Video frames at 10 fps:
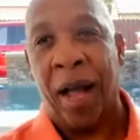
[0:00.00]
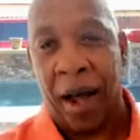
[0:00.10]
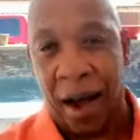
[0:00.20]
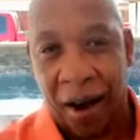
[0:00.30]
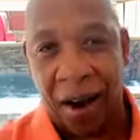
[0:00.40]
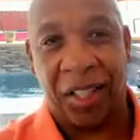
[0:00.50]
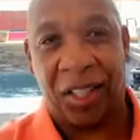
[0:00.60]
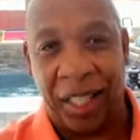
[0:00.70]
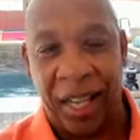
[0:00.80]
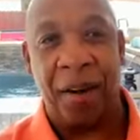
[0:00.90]
a
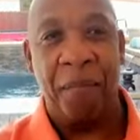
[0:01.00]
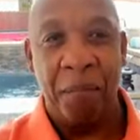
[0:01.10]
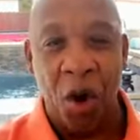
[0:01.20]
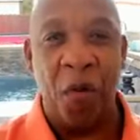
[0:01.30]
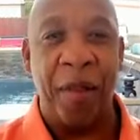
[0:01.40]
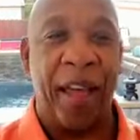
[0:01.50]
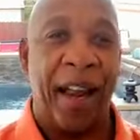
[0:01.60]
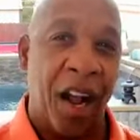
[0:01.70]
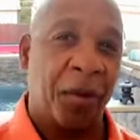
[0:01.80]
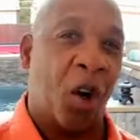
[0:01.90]
heart-centered movement
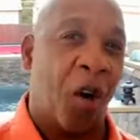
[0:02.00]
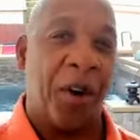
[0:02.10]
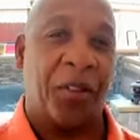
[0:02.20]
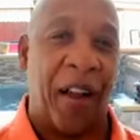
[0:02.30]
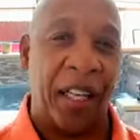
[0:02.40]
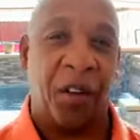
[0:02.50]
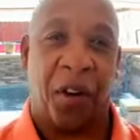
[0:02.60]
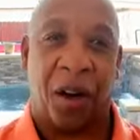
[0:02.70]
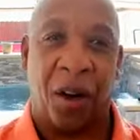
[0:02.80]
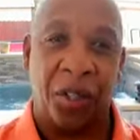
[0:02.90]
that helps homeowners facing
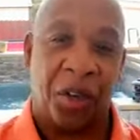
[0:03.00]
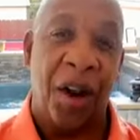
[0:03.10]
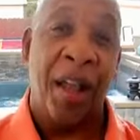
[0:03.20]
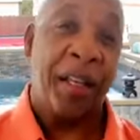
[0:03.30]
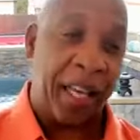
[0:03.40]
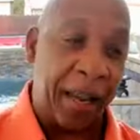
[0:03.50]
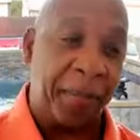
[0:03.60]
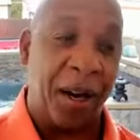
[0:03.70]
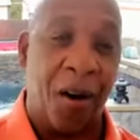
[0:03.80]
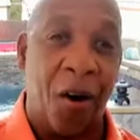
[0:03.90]
foreclosure
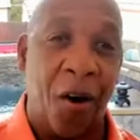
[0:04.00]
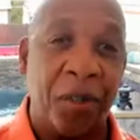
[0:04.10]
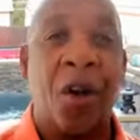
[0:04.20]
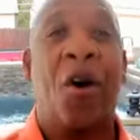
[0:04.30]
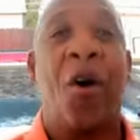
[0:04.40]
keep their homes,